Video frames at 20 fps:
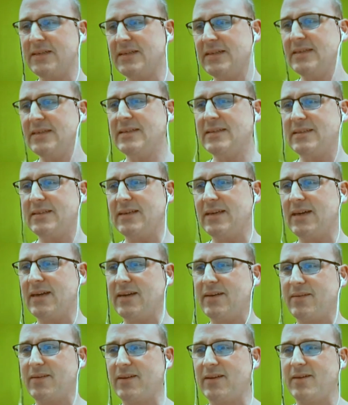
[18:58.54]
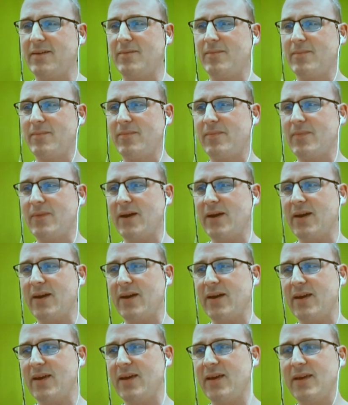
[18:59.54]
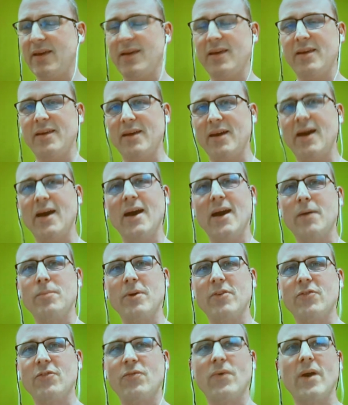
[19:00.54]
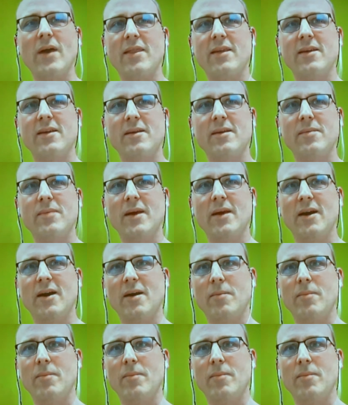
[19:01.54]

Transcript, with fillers: yeah, um, I, I would much rather um, have